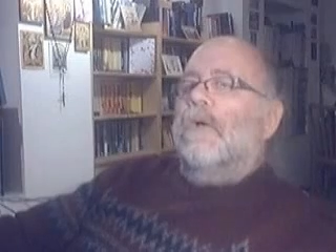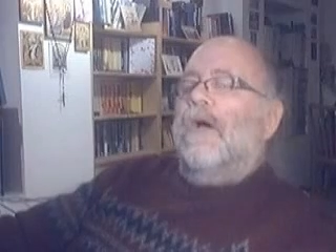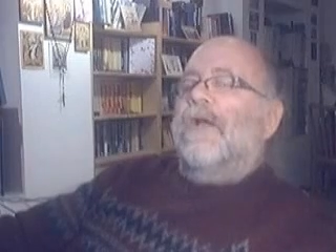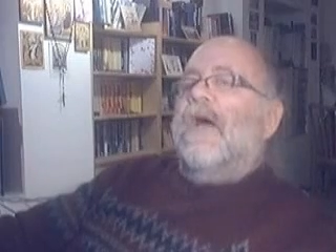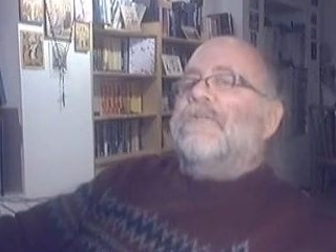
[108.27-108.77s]

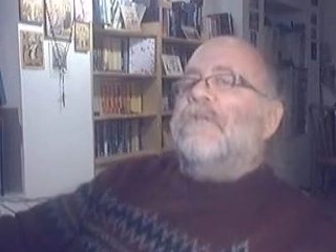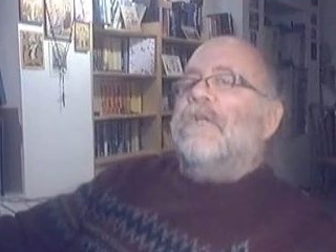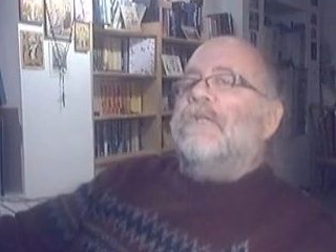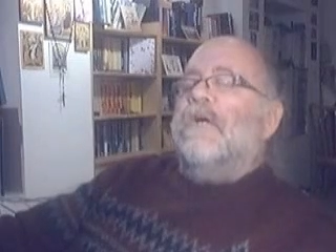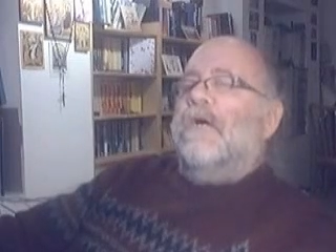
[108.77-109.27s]
and as
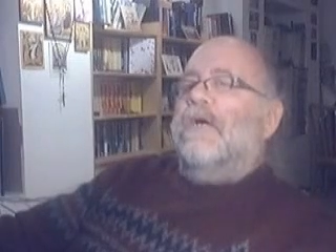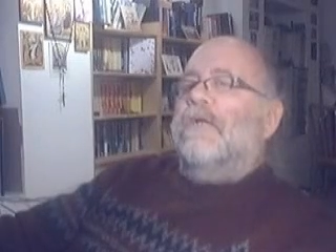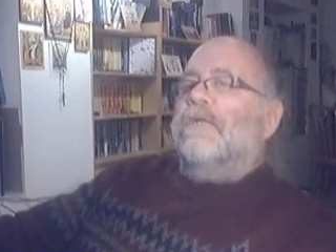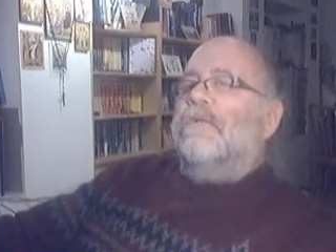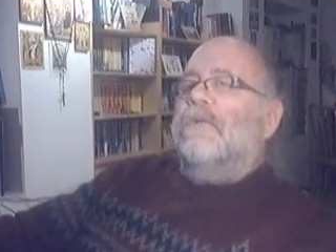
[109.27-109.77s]
he
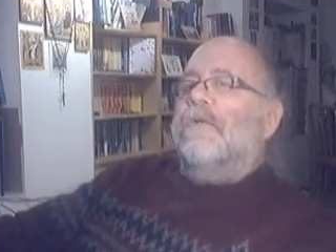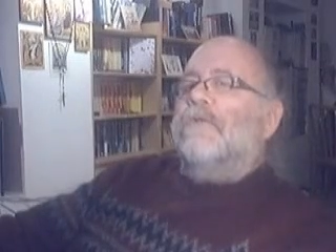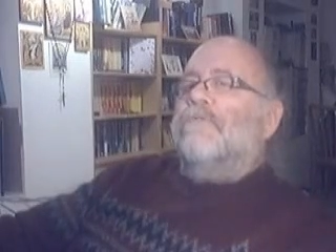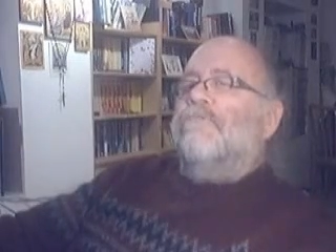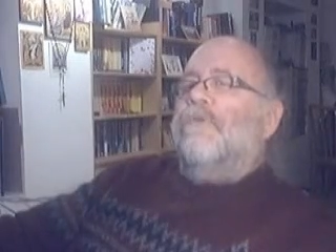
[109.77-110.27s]
died,
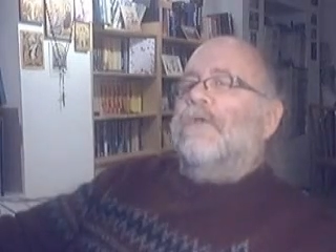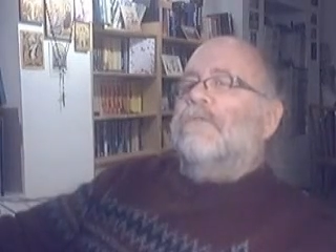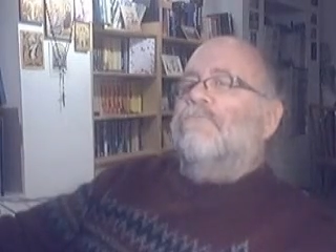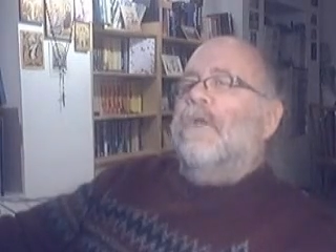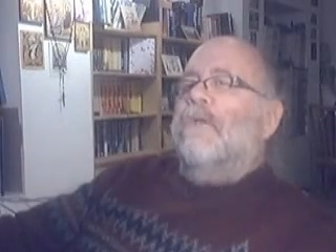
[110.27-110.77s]
his
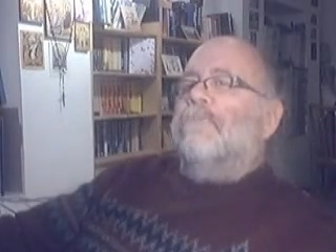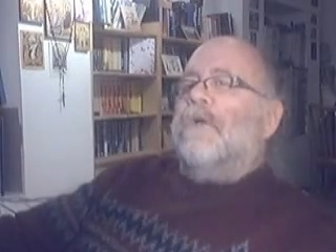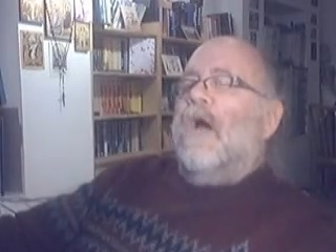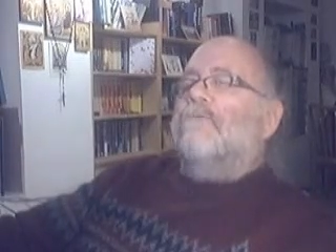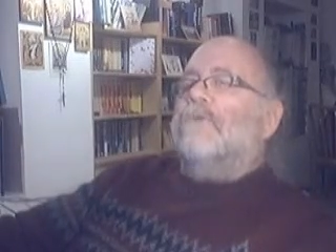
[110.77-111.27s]
face beamed
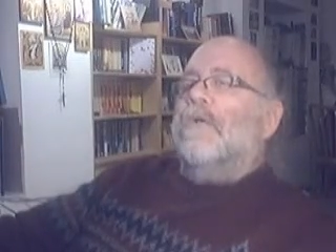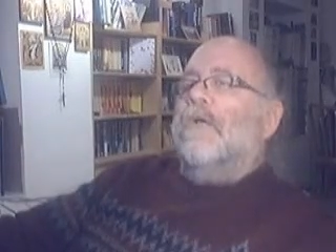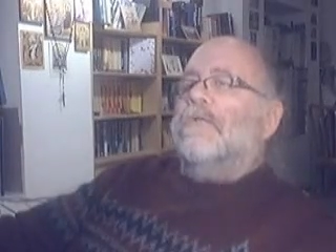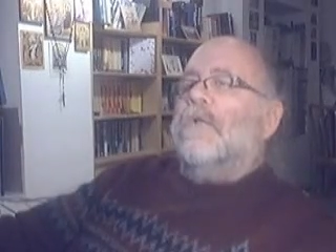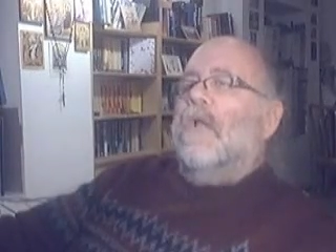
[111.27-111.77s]
out
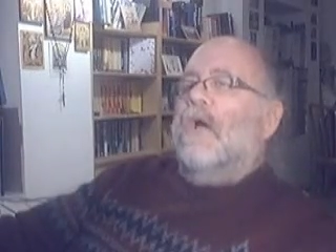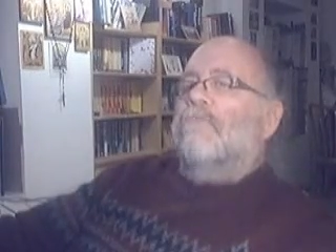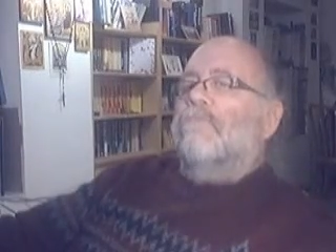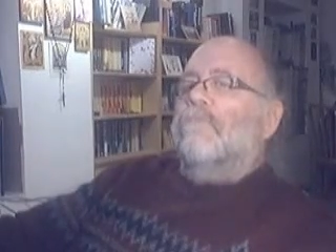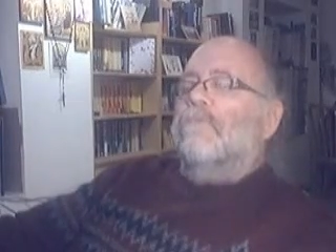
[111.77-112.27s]
its
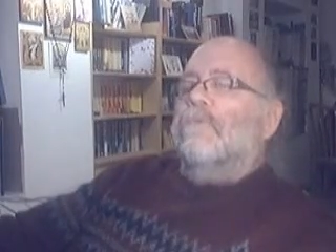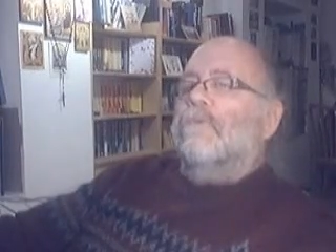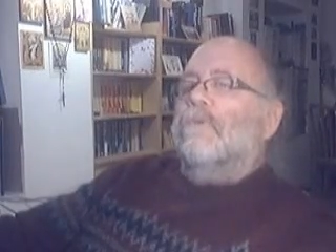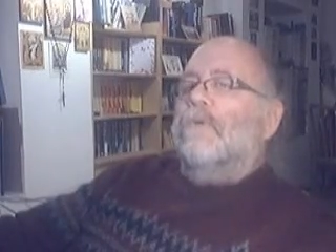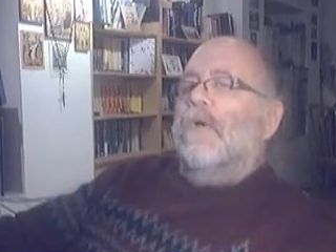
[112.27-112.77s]
love,
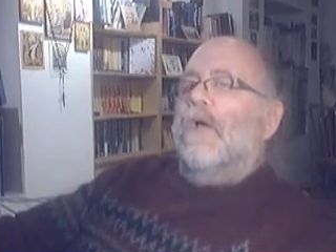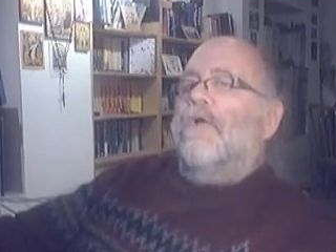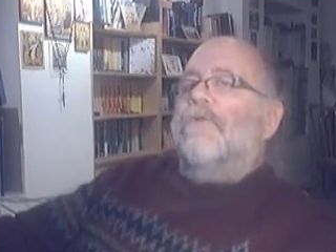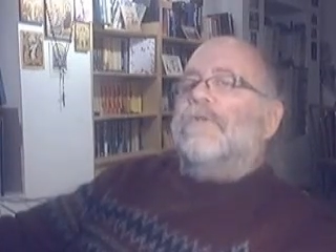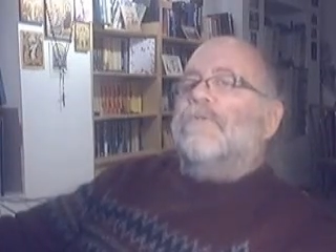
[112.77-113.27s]

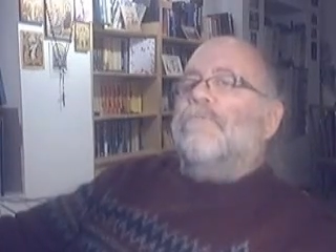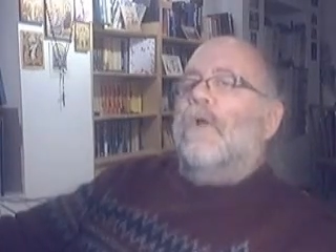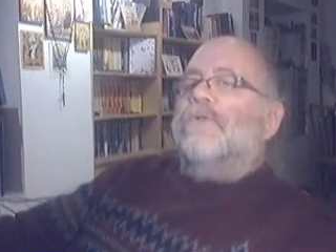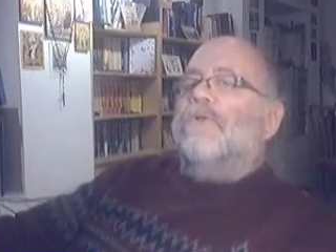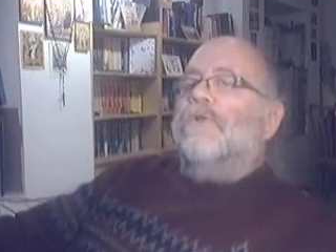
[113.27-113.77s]
in
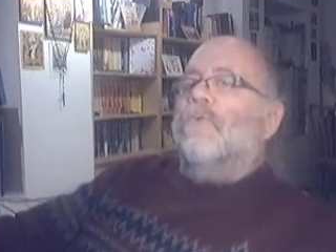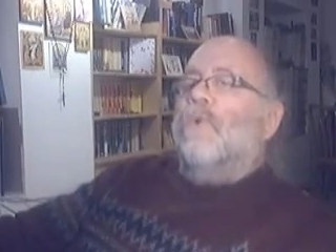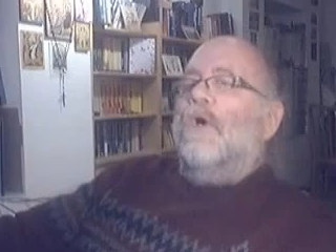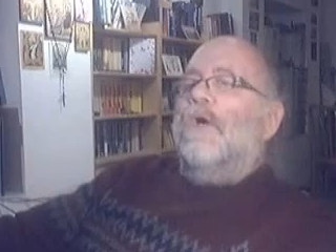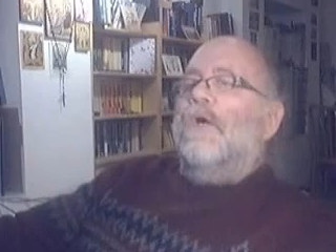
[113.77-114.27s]
response to the
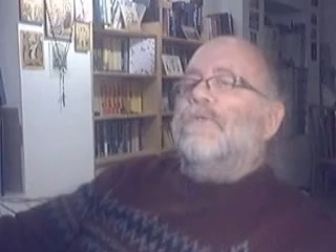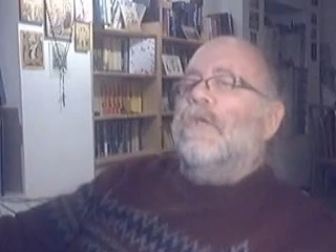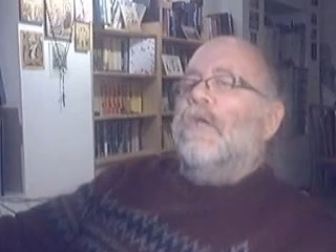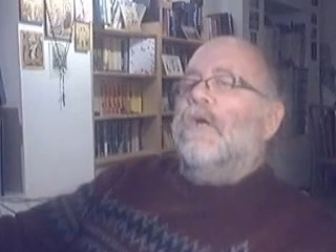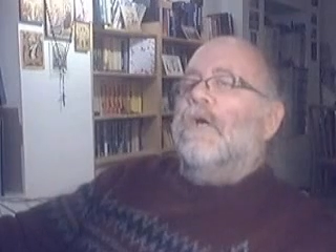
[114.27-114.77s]
words
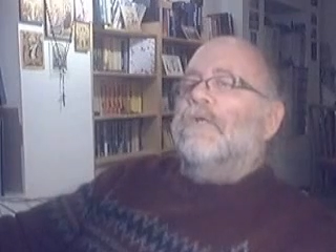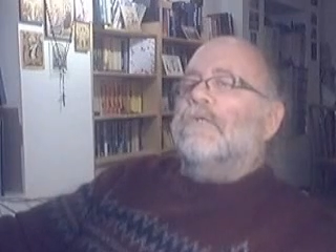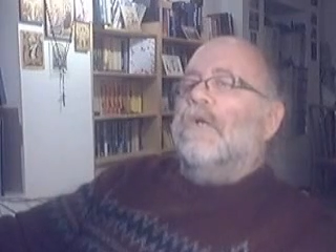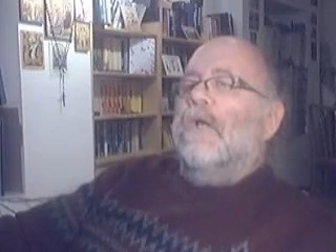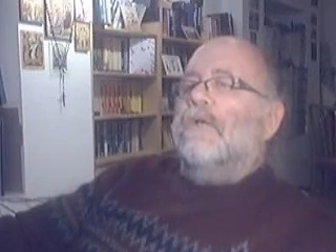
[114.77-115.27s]
he heard
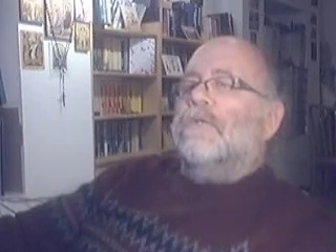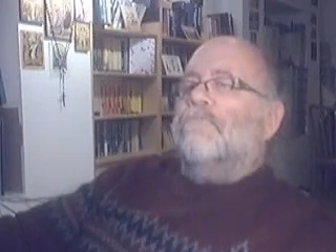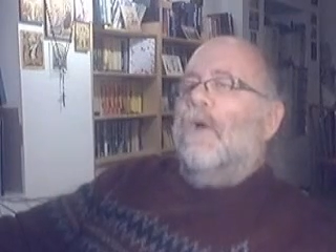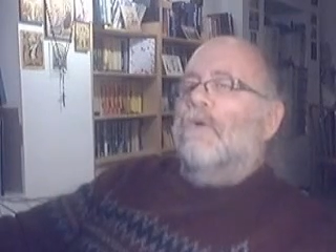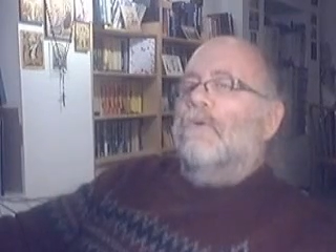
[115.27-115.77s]
clear
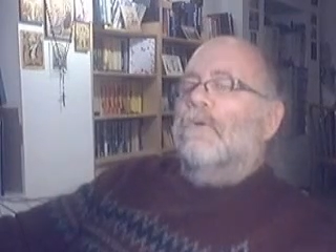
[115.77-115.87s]
spoke.